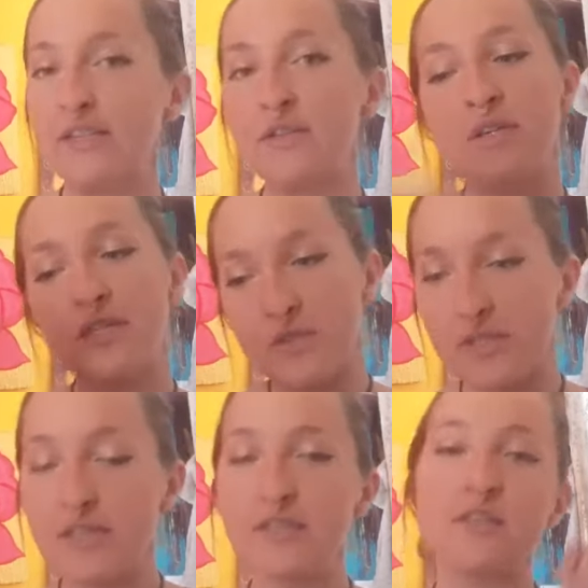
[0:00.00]
You need to do
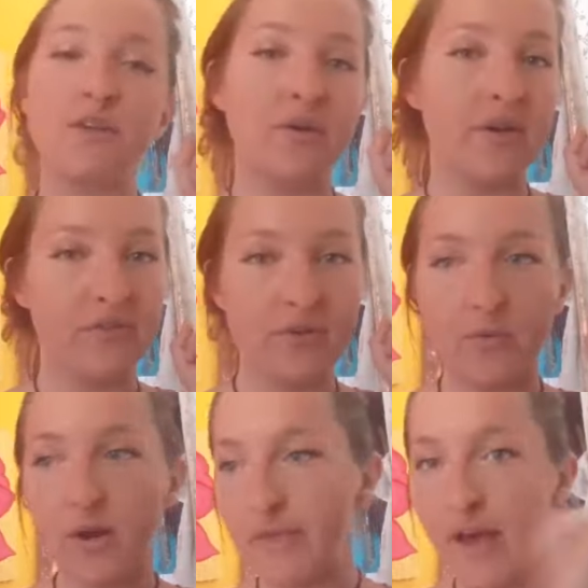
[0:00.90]
this. You know, if you
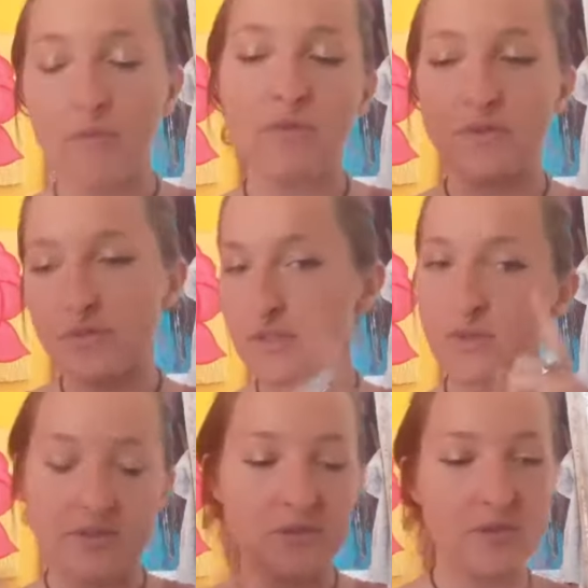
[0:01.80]
want to be helpful, do this, do
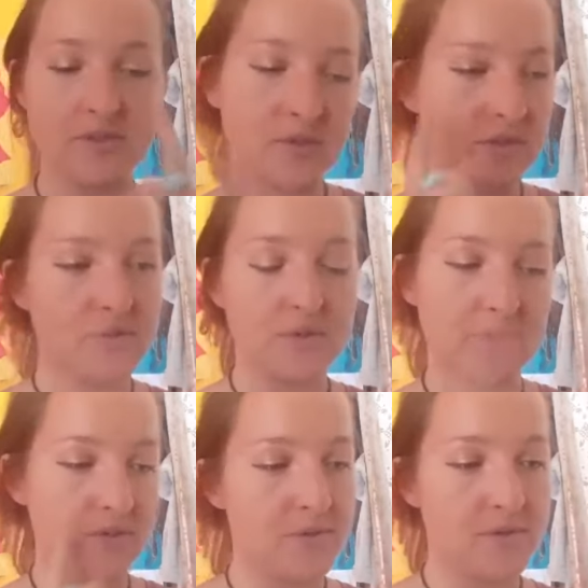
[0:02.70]
this, do this, do this, do
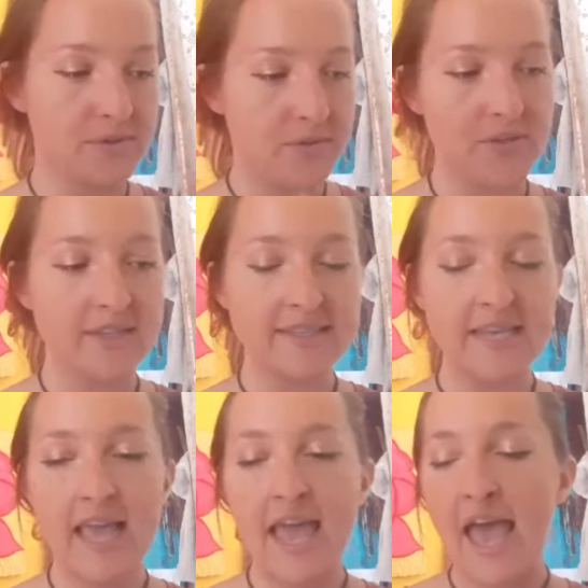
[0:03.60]
this, do this, do this.
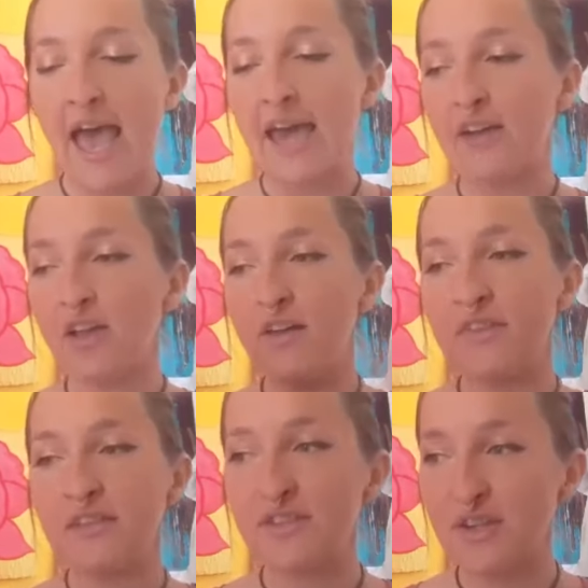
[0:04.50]
And I loved
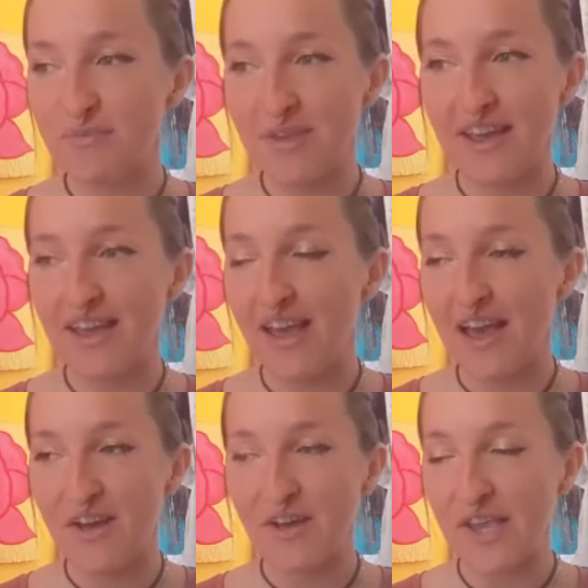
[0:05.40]
this term that I,
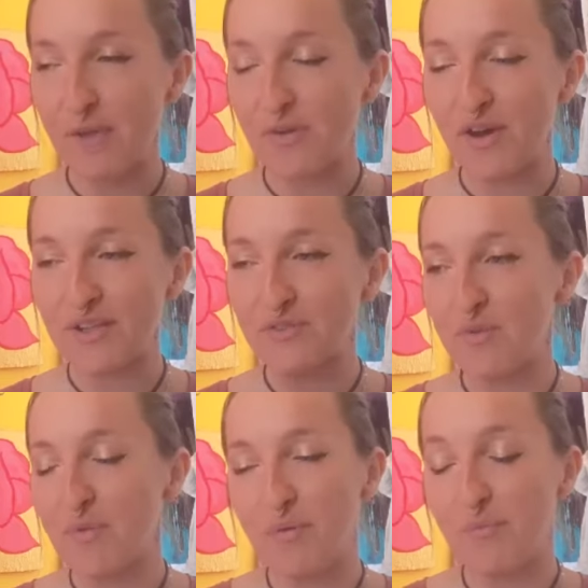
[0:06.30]
uh, I came across from
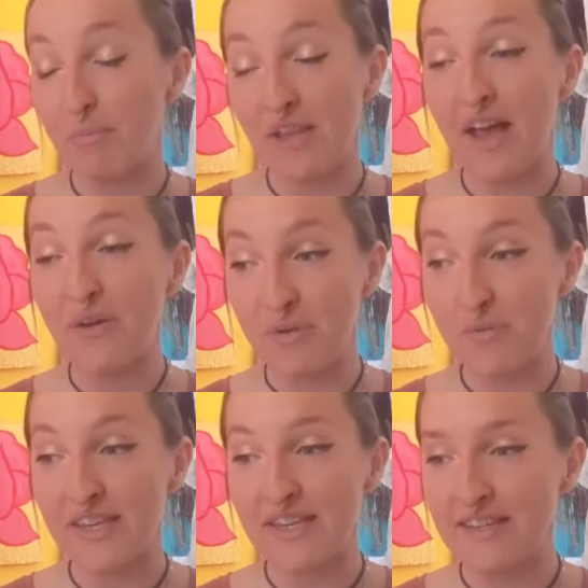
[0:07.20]
a, a black
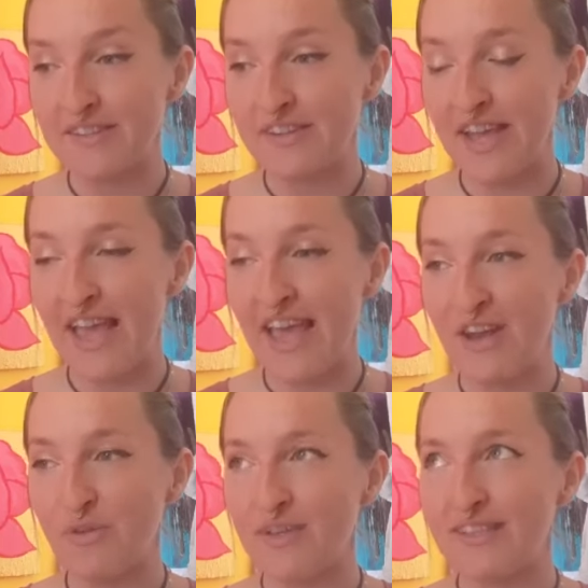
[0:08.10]
woman yesterday, and
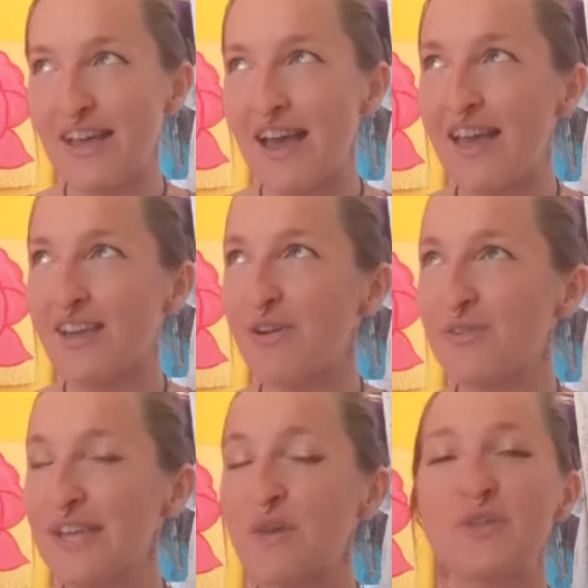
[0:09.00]
it was like, what was
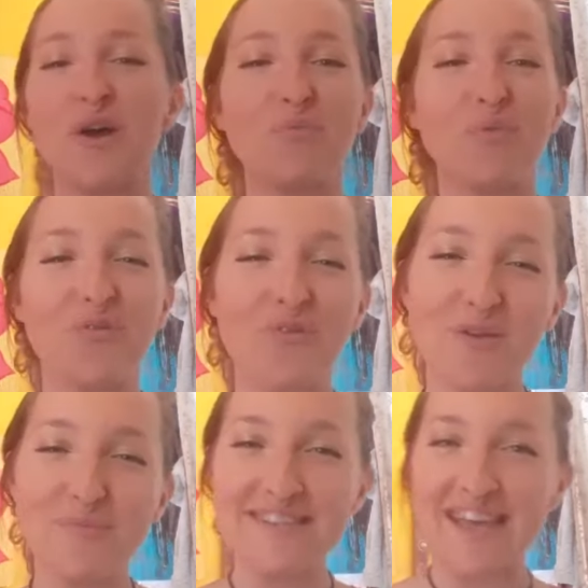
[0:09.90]
it was called
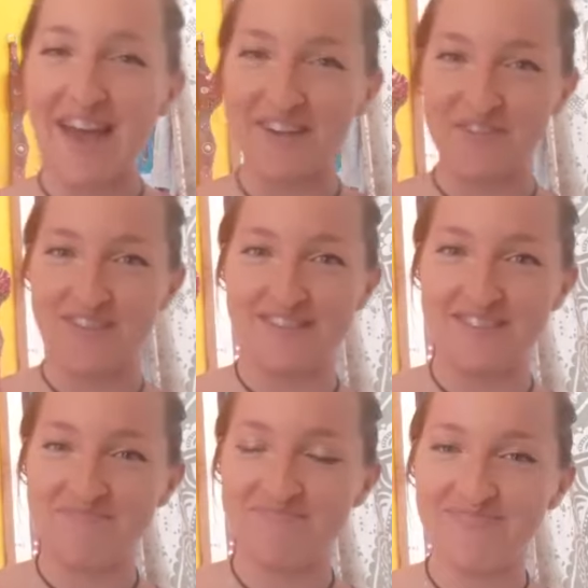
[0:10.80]
performance
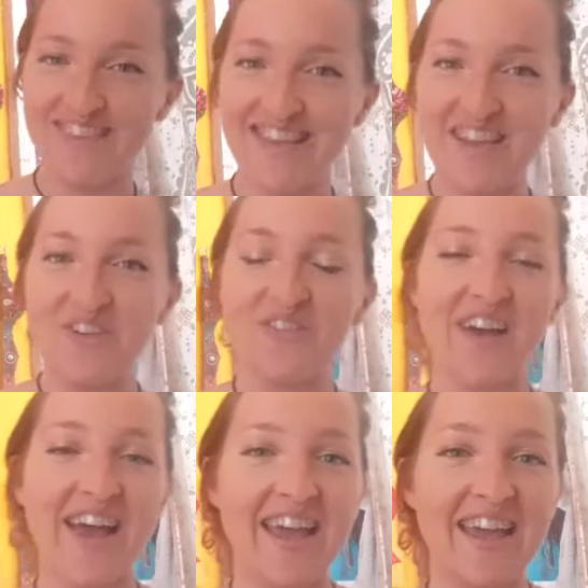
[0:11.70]
activism,
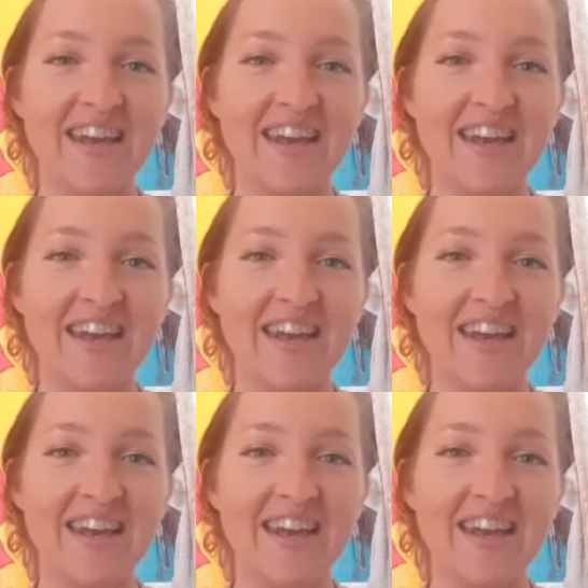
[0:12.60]
right?